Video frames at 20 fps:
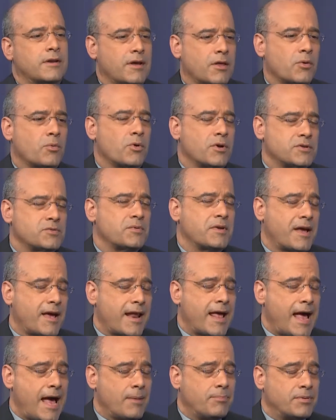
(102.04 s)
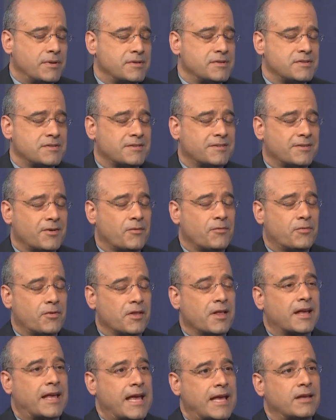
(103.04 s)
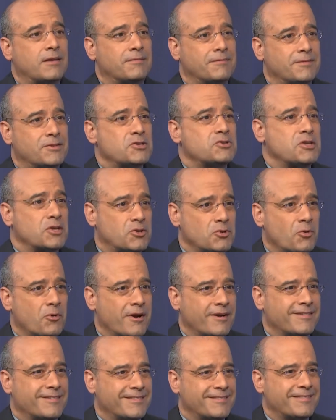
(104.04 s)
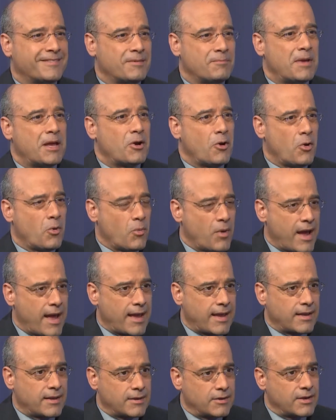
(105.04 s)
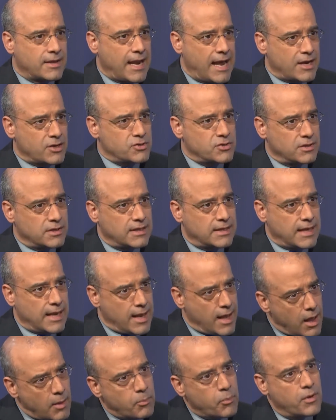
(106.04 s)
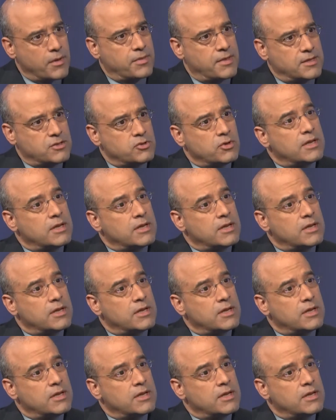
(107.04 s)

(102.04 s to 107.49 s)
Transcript: other words, when that happens, don't feel like, hey, just ignore it and it may go away. You can actually get help with this. You